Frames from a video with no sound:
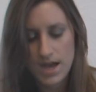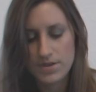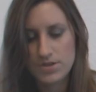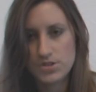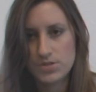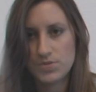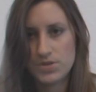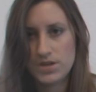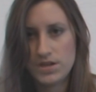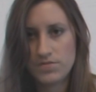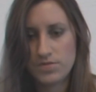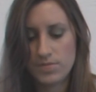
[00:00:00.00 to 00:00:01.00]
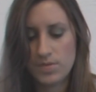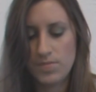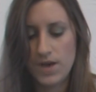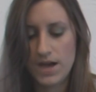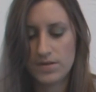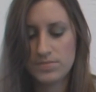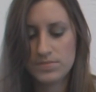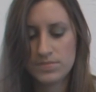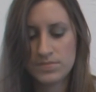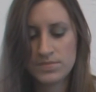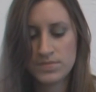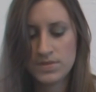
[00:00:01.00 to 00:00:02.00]
I usually put it in from the bottom.
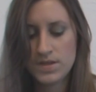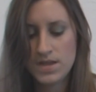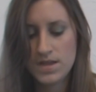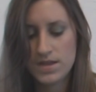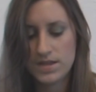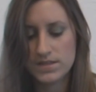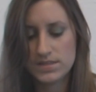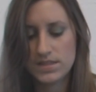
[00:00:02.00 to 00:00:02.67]
You